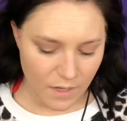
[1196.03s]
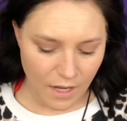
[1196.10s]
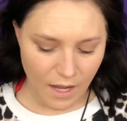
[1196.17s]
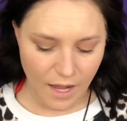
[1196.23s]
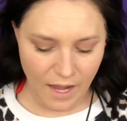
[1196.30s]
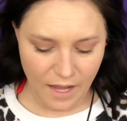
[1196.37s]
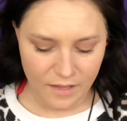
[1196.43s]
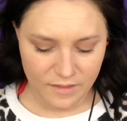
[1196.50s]

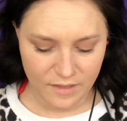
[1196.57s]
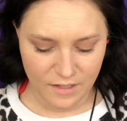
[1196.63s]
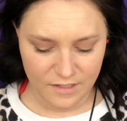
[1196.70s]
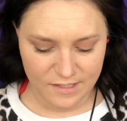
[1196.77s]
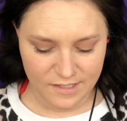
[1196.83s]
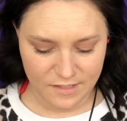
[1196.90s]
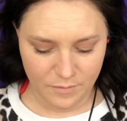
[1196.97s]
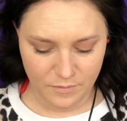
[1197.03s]
had
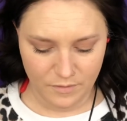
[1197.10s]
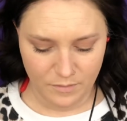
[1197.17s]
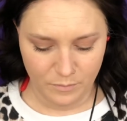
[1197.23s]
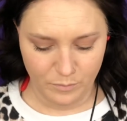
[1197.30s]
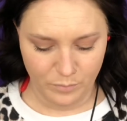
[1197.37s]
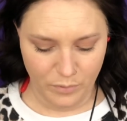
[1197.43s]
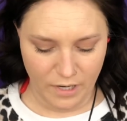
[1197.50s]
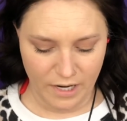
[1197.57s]
this
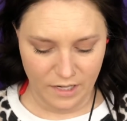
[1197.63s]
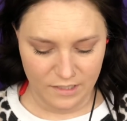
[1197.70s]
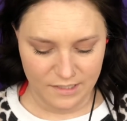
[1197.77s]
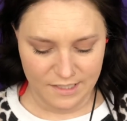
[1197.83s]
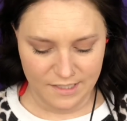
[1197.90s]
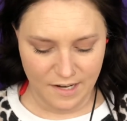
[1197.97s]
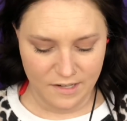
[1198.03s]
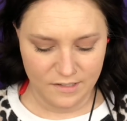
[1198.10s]
brand
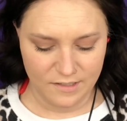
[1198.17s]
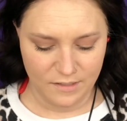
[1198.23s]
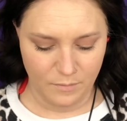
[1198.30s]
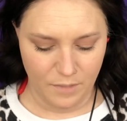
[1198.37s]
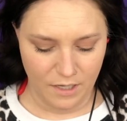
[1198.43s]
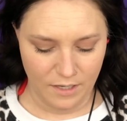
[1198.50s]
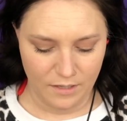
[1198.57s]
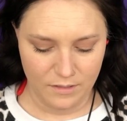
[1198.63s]
sent to
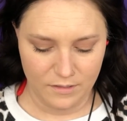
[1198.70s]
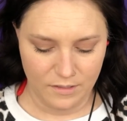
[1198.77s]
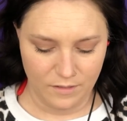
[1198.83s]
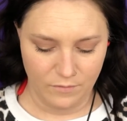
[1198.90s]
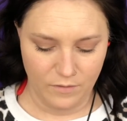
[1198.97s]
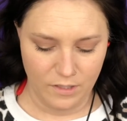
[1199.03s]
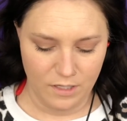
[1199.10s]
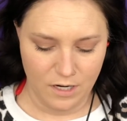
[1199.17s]
me and did a
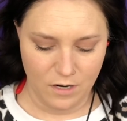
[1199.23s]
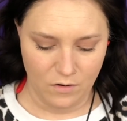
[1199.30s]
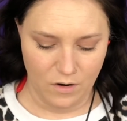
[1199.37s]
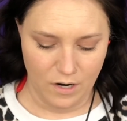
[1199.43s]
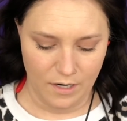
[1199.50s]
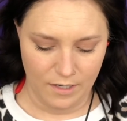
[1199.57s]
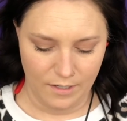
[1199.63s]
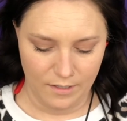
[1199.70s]
video
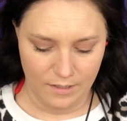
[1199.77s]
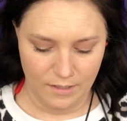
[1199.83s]
on it,